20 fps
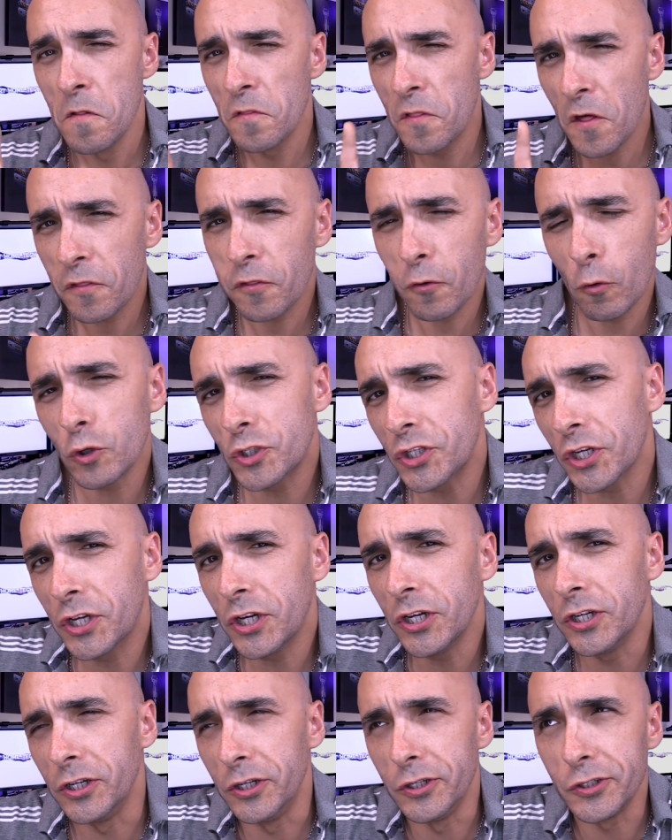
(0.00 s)
The thought
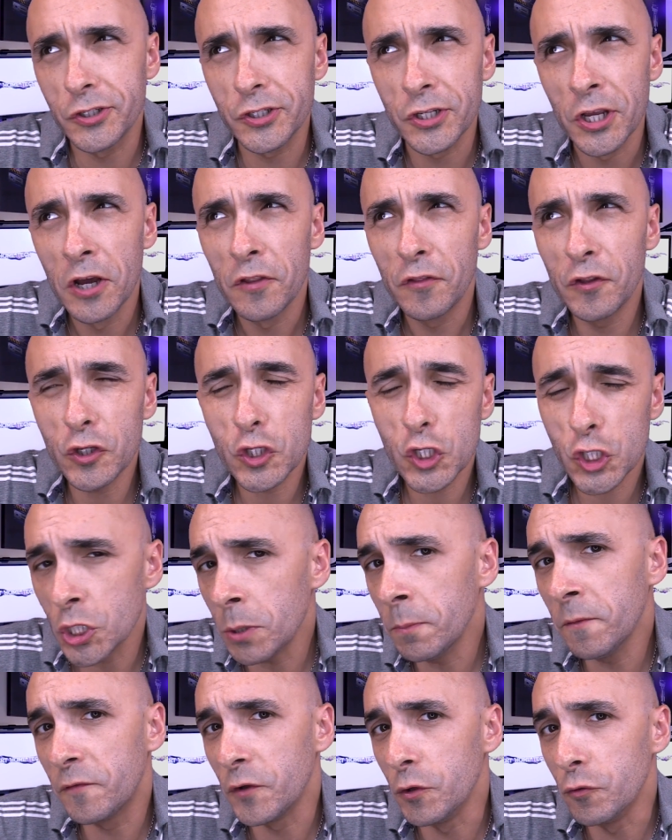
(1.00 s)
occurs that
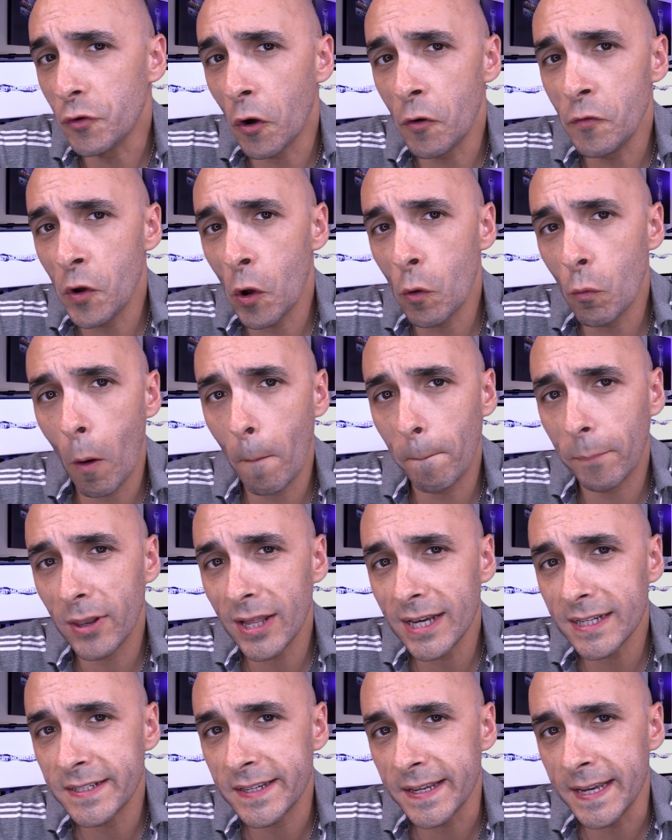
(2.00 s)
some of you don't know what
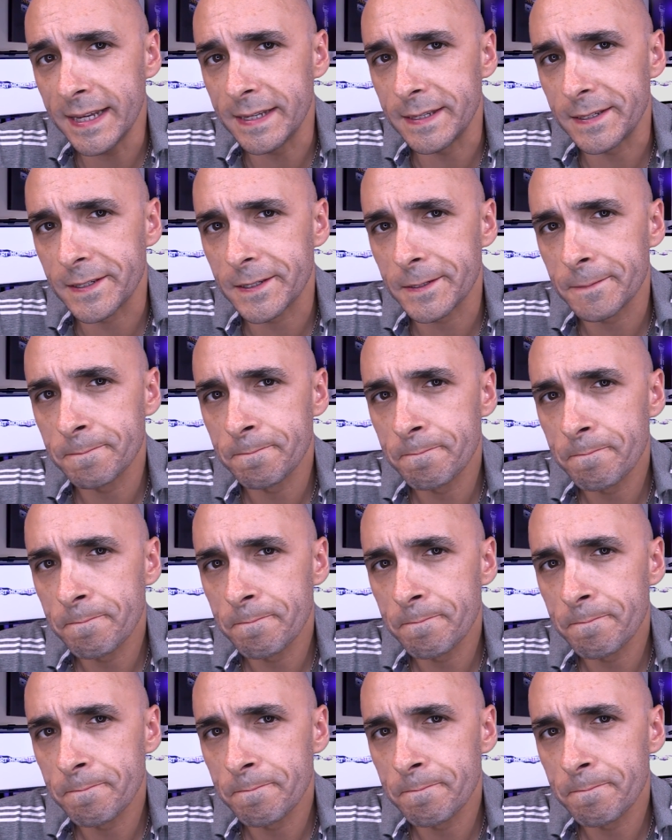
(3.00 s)
Plex is.